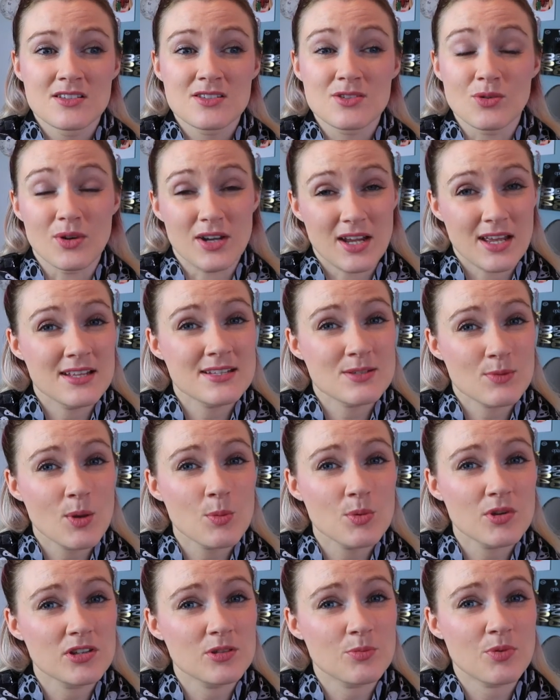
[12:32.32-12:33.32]
So it is a
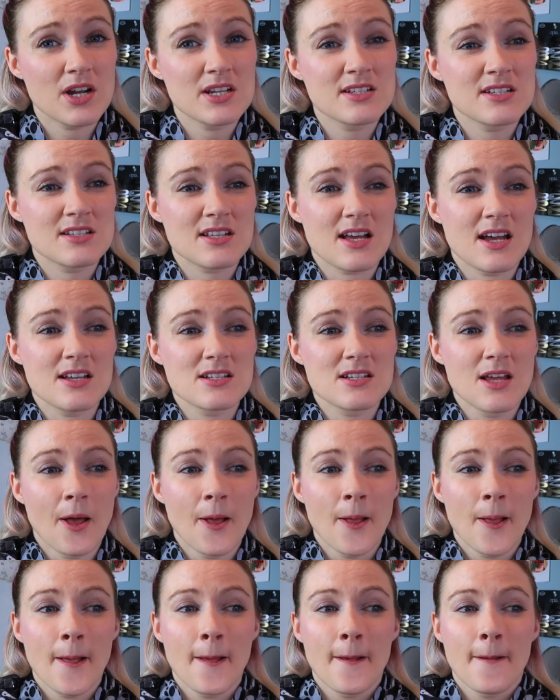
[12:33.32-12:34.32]
wee bit on the pricey side,
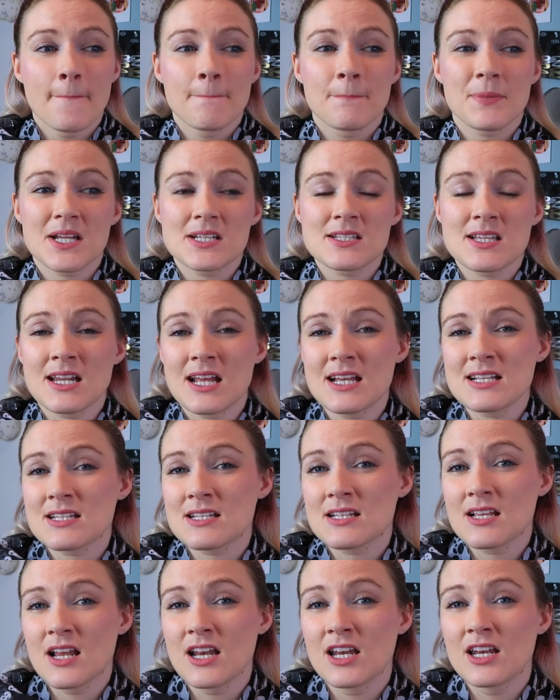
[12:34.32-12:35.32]
but it's a
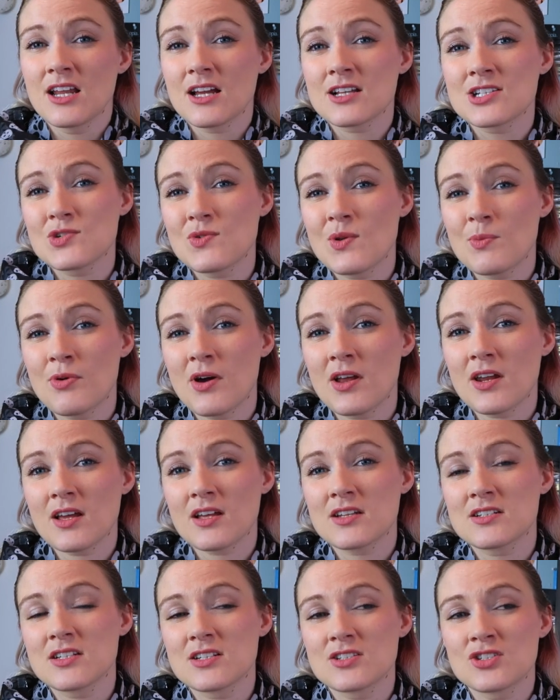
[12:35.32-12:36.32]
nice luxury
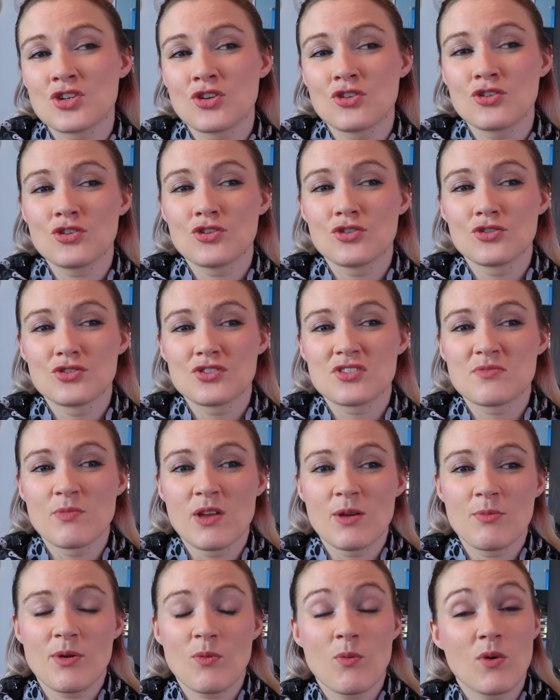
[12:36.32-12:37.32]
product to use
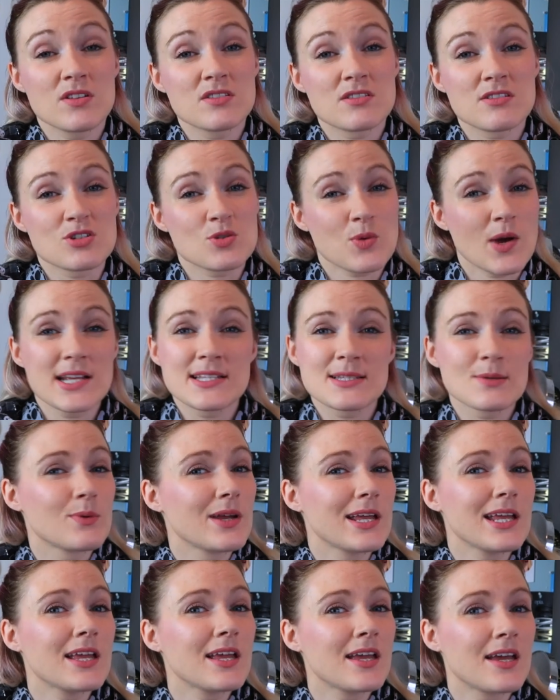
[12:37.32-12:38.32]
maybe once or twice a
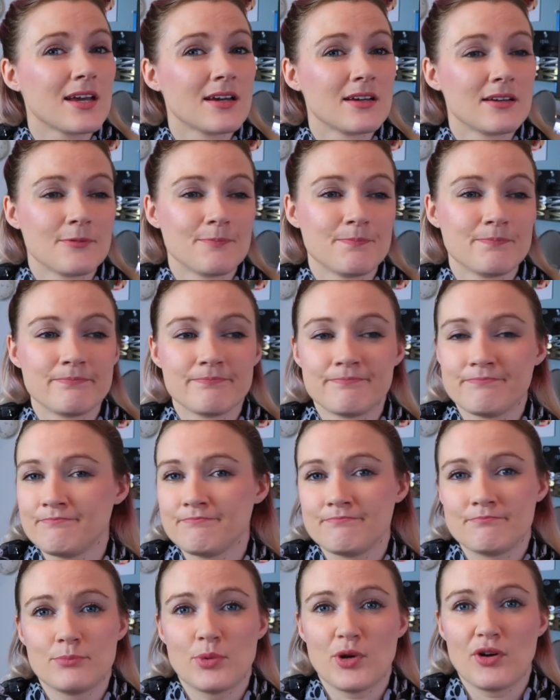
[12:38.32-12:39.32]
week.
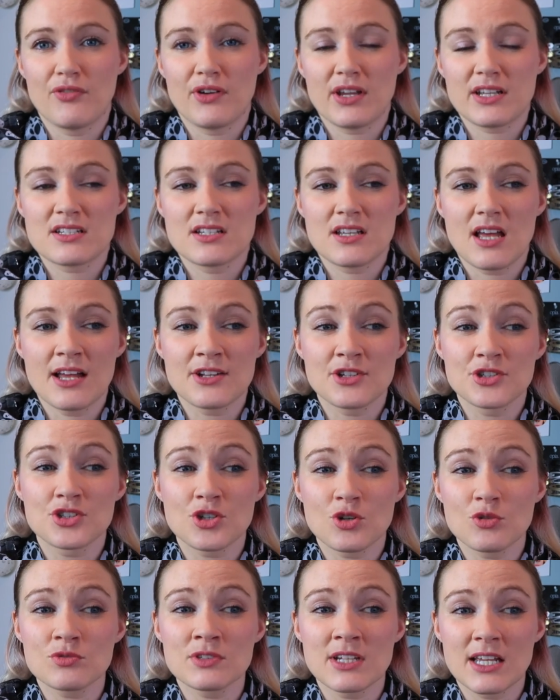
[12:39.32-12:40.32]
Perfect. And you
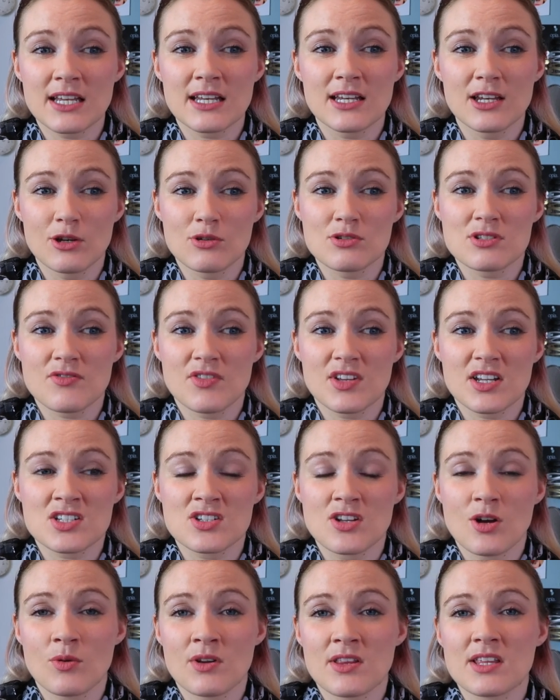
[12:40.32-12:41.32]
don't need loads of it.
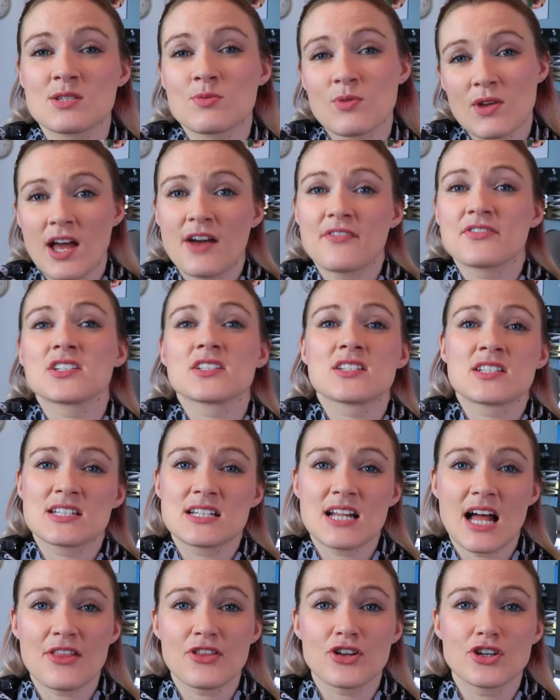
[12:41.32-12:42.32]
It's not one of these where you have to
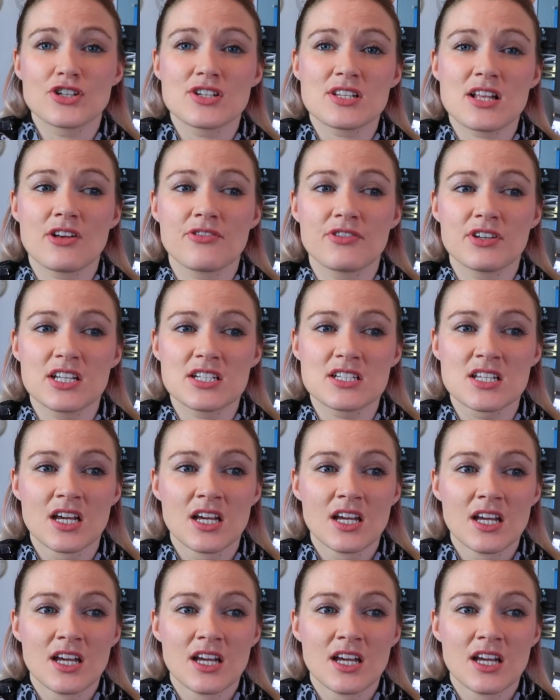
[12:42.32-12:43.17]
slather yourself in it.